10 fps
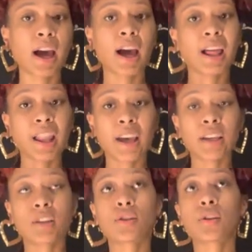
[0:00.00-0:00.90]
I like
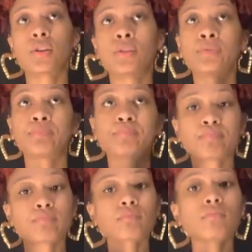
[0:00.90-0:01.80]
it. So
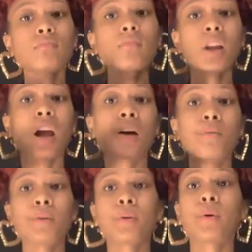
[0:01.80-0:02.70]
I'll
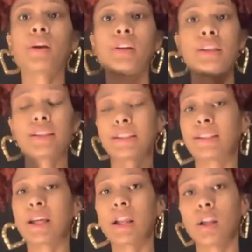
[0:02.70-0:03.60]
be wearing this and
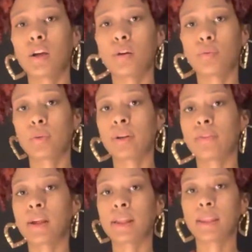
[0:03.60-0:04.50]
styling up, whatever
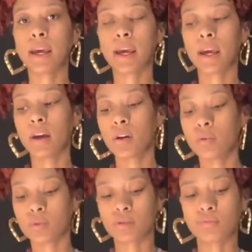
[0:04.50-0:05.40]
like that,
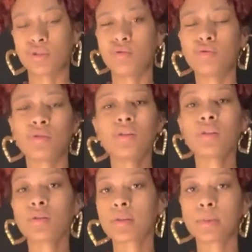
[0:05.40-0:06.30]
with some shoes, you
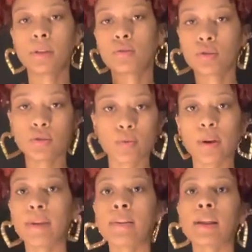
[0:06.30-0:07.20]
know, some cute shoes or
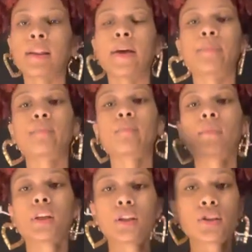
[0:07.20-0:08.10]
whatever like that.
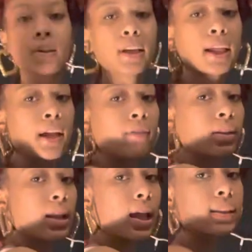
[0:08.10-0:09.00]
So yeah, I
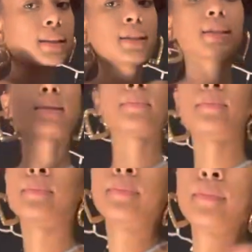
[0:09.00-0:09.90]
really like this.
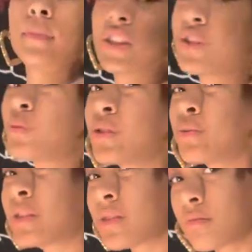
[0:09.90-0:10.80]
Just wish it
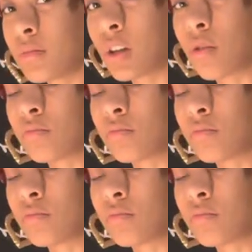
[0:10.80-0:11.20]
was, you know,